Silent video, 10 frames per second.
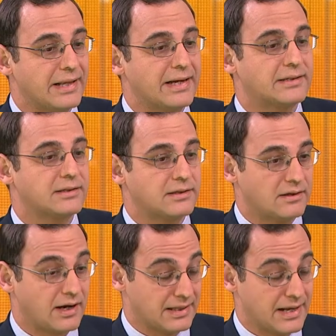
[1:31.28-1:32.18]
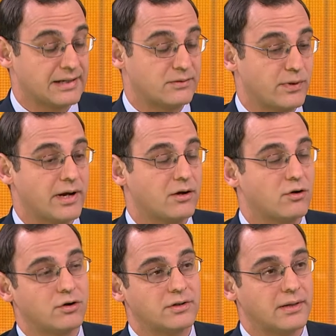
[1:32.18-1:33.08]
liked, I liked when I
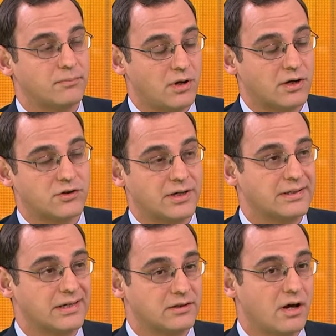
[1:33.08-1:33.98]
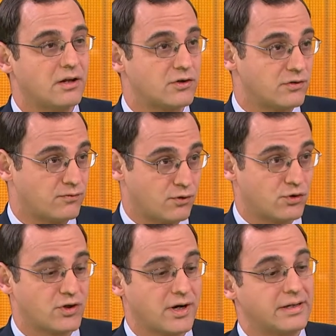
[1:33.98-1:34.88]
heard that blockchain technology for
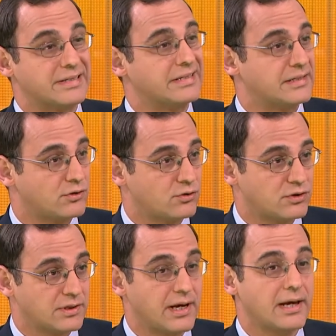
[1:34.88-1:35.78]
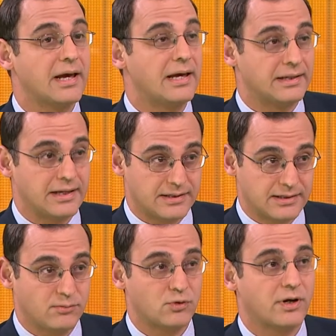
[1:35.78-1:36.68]
China is here to stay. They
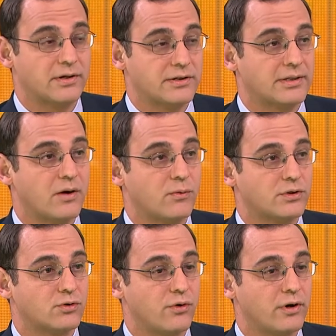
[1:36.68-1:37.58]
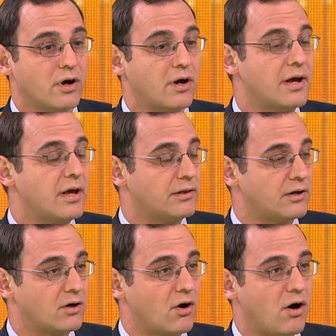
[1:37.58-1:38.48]
seem to understand what's going on.
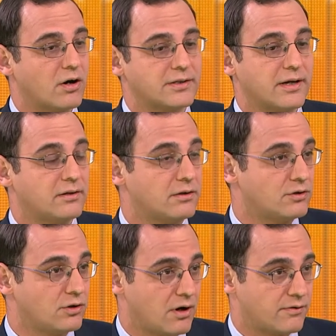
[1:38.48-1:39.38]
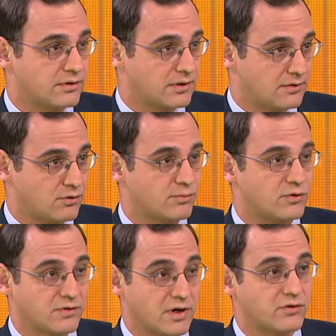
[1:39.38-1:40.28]
There are hawks and there are doves in terms
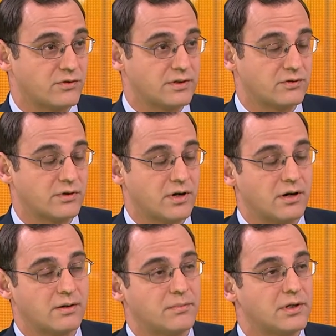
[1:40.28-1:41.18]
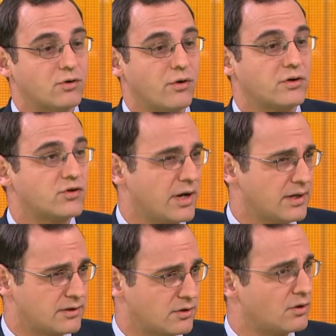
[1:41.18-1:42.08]
of countries regarding Bitcoin. China
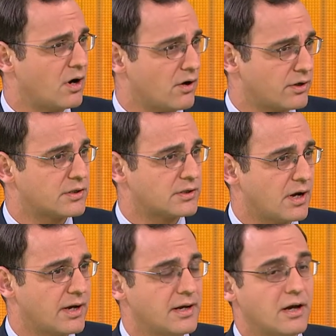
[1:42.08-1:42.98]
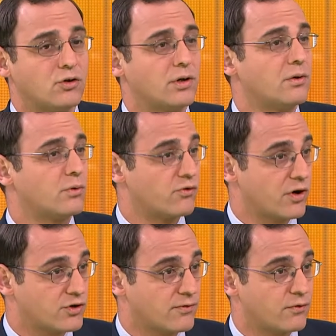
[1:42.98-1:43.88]
is on the hawkish side, together with
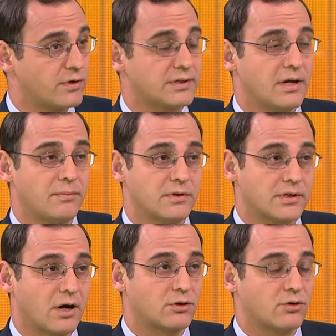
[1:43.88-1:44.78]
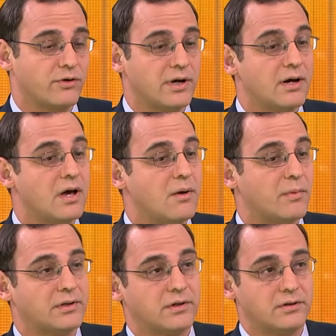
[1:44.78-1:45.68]
Russia, for example, South Korea.
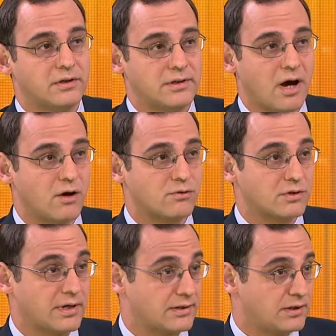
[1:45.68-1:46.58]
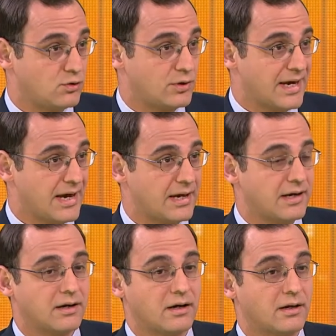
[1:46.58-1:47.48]
But there are the doves, like the
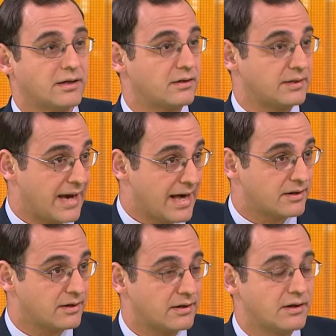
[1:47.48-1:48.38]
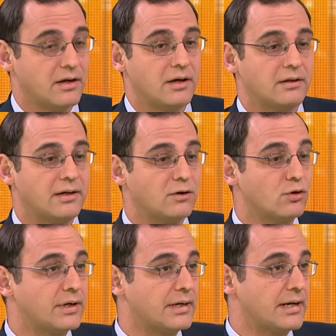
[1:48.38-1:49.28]
UK, uh, like Canada. They're
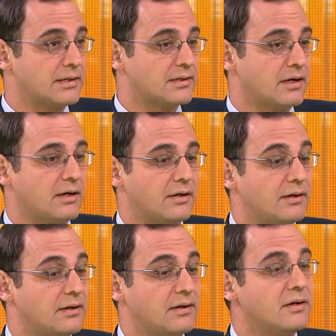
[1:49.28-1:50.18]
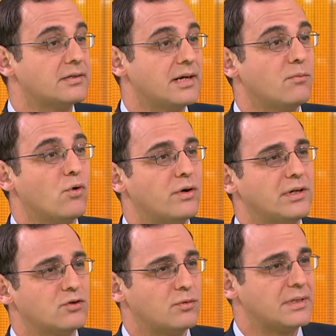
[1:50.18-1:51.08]
looking at, uh, they're saying more
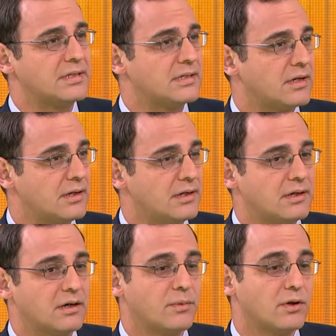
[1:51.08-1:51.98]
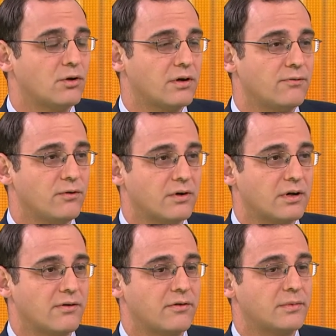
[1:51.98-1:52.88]
needs to be studied here. But look, if you're a
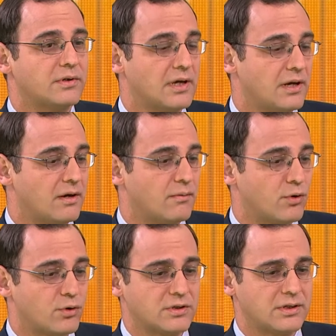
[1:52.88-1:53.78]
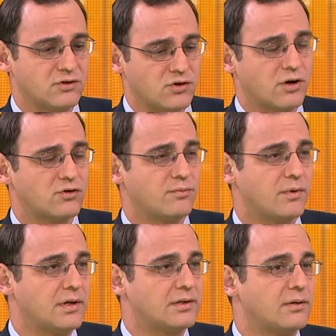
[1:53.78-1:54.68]
government, person in charge of
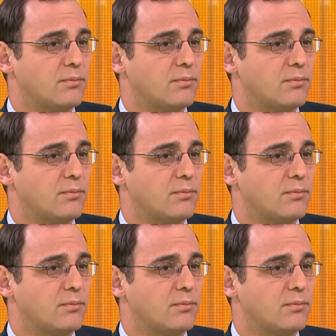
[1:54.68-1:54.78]
monetary